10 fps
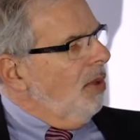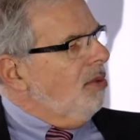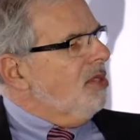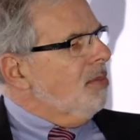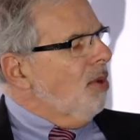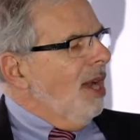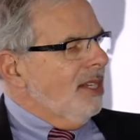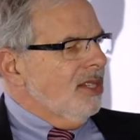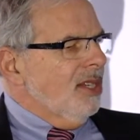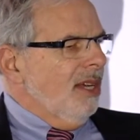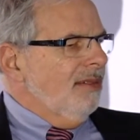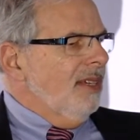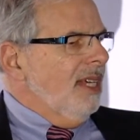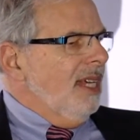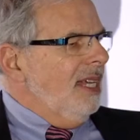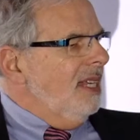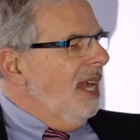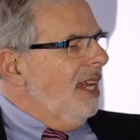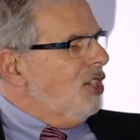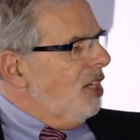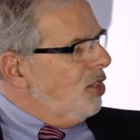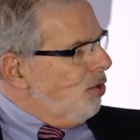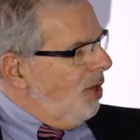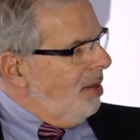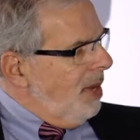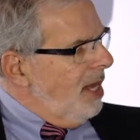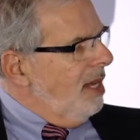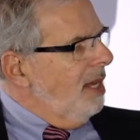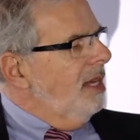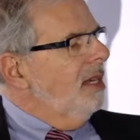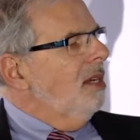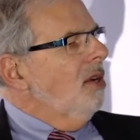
Whether it's the practice of engaging in treaty making,